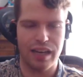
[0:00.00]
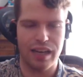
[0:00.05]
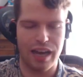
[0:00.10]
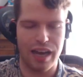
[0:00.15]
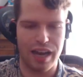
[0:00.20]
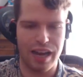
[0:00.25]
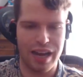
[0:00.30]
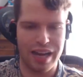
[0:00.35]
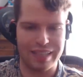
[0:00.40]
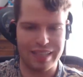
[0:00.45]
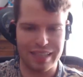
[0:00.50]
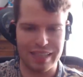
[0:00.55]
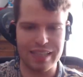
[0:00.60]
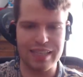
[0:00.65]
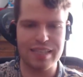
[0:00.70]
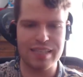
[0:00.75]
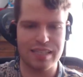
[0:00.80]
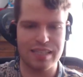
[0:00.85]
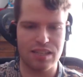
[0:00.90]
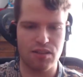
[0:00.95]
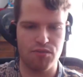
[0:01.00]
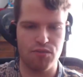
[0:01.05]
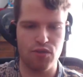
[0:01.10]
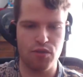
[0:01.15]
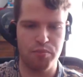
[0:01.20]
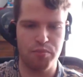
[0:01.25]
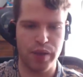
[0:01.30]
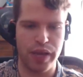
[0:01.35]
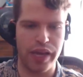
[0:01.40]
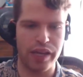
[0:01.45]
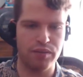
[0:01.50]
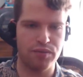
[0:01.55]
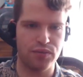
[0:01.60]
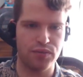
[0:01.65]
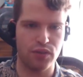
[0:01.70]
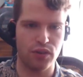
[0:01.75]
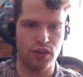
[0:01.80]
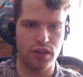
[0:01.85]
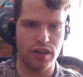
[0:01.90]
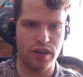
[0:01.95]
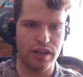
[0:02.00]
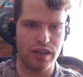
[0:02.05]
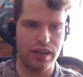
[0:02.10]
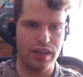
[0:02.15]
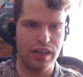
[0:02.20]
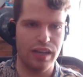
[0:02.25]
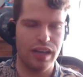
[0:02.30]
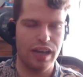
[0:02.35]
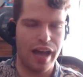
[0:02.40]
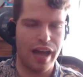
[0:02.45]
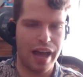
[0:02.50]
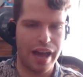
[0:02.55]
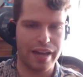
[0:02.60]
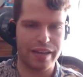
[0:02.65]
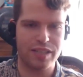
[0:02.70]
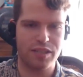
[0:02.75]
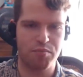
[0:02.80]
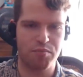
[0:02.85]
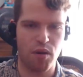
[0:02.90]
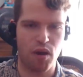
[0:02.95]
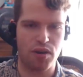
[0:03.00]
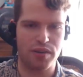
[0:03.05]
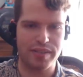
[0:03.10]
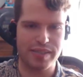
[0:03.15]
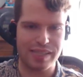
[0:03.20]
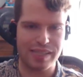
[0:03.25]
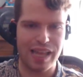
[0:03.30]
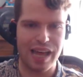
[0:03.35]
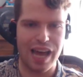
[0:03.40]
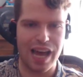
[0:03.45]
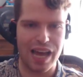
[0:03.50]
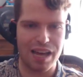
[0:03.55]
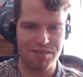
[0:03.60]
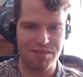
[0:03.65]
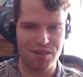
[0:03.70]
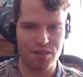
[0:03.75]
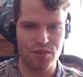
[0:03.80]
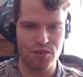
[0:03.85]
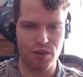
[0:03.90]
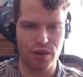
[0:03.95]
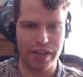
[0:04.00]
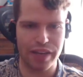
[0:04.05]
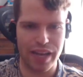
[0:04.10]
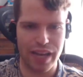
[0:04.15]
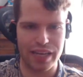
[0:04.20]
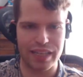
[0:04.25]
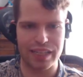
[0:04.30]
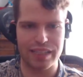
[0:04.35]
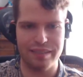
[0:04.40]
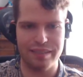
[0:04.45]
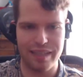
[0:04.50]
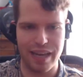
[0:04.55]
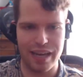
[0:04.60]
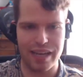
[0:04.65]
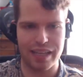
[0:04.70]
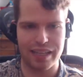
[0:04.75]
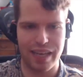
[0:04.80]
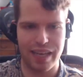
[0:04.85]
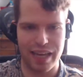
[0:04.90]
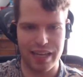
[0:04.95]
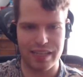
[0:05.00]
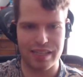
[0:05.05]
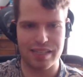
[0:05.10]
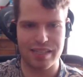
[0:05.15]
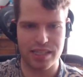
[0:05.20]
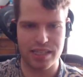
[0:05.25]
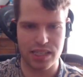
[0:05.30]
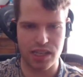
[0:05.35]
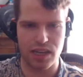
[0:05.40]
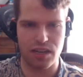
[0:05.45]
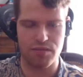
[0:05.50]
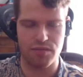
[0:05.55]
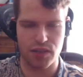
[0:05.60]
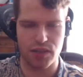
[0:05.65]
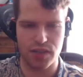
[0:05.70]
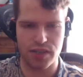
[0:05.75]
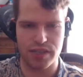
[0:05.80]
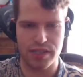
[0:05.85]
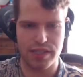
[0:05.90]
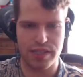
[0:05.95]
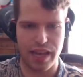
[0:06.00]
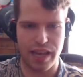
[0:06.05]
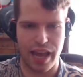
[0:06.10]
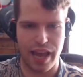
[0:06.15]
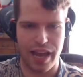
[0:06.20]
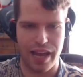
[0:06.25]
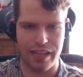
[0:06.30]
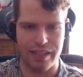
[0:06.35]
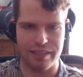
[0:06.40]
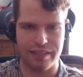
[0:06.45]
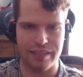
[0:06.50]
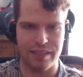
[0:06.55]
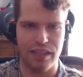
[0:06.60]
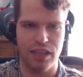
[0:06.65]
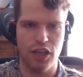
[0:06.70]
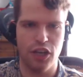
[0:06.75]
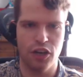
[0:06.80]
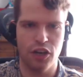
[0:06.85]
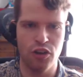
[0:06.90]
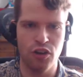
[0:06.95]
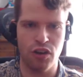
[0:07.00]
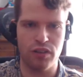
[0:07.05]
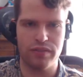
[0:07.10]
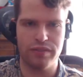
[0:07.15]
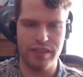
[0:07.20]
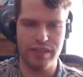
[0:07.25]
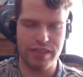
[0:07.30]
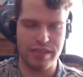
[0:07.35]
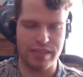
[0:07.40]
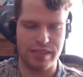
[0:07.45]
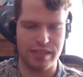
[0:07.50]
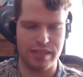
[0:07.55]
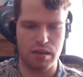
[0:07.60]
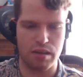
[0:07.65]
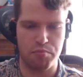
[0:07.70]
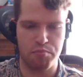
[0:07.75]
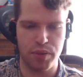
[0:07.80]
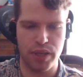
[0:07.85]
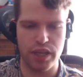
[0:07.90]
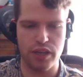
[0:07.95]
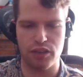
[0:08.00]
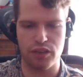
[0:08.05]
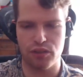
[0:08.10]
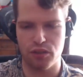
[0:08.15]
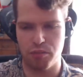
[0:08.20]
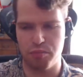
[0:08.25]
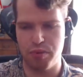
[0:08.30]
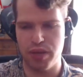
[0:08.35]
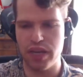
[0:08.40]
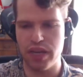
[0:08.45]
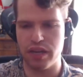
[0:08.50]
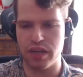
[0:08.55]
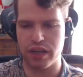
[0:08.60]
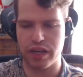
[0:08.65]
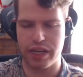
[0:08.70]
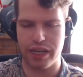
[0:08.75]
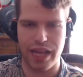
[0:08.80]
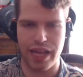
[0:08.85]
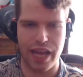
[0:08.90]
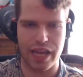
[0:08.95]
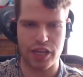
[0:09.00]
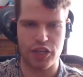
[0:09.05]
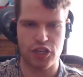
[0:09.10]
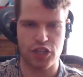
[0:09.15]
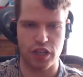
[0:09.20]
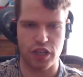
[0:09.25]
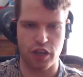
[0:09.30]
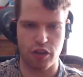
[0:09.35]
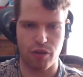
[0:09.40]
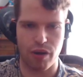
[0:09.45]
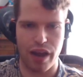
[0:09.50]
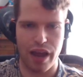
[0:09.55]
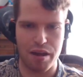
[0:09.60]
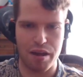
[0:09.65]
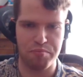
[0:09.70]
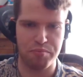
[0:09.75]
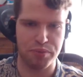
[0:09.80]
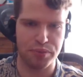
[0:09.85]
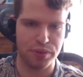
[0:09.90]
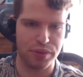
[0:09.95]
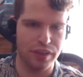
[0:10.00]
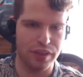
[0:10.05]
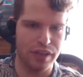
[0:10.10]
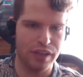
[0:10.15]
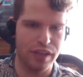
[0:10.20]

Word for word: Uh, at least if you pay for uh, Xbox Live, you're getting a dedicated servers and not this uh, peer-to-peer -peer connection crap uh,